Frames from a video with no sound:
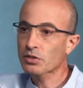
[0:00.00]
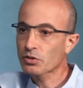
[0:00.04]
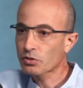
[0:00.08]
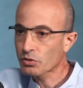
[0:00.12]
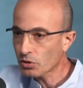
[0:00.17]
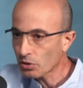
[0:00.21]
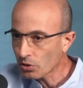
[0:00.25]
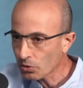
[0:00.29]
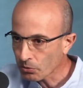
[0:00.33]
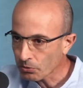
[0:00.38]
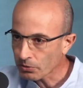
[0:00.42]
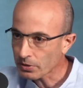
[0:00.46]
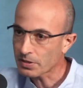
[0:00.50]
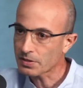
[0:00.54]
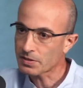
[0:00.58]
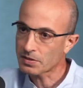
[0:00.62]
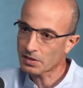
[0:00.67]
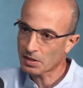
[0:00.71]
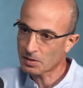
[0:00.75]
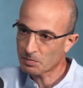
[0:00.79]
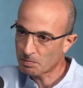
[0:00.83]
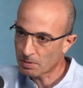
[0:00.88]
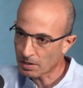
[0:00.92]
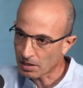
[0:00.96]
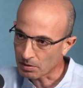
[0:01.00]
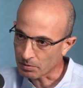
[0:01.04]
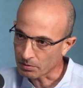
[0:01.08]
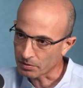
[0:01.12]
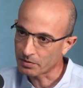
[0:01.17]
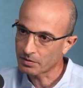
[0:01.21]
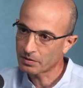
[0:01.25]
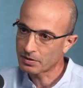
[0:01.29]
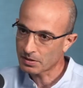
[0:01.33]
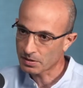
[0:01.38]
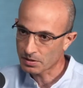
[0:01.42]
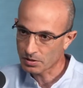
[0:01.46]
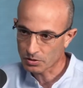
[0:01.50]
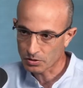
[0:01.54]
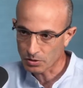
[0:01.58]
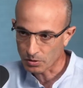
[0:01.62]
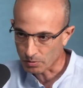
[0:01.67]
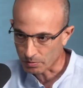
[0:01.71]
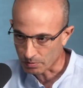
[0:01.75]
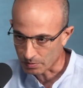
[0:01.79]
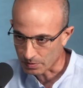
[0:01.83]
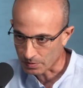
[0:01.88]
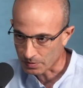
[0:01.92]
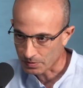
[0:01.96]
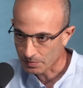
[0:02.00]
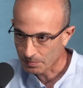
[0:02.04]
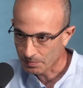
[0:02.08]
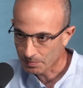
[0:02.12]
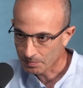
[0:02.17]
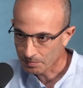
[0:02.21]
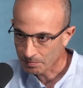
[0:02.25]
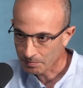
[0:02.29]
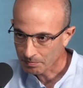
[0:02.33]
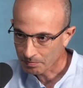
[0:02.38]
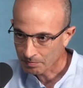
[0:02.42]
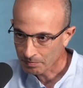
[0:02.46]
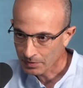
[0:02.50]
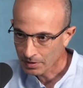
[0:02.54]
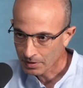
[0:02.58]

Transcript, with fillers: stories about the stones. Mm-hmm.